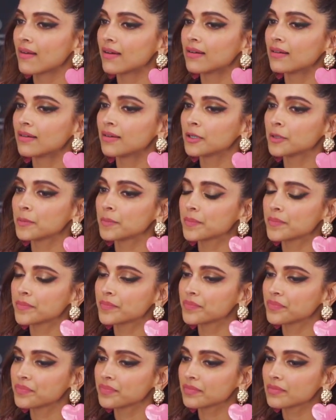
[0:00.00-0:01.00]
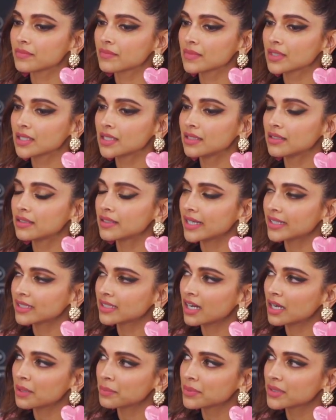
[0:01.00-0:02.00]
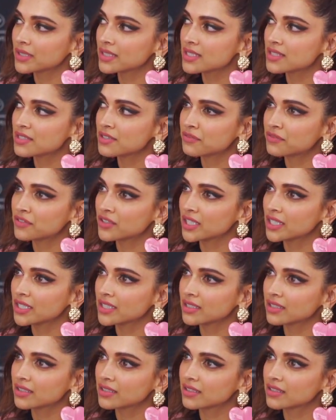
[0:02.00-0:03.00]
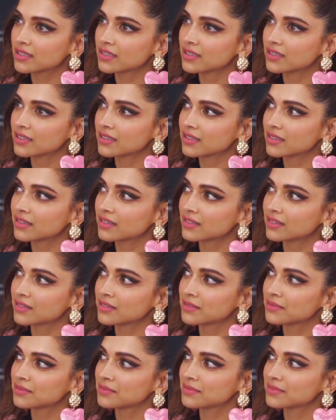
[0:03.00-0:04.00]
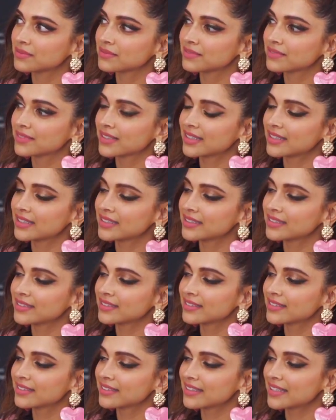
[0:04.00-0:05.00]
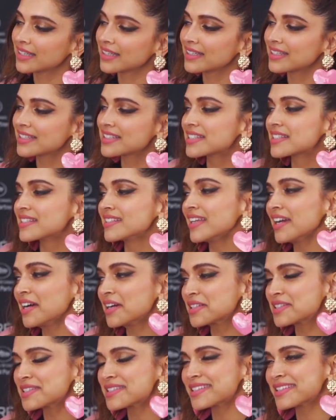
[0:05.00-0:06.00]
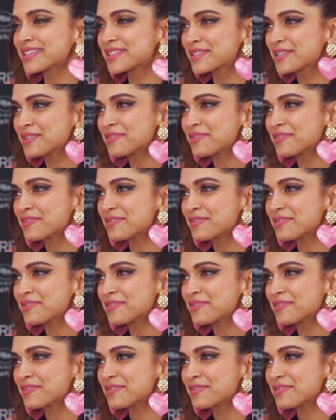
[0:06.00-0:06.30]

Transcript: Red carpet is different. And it's, yeah, it's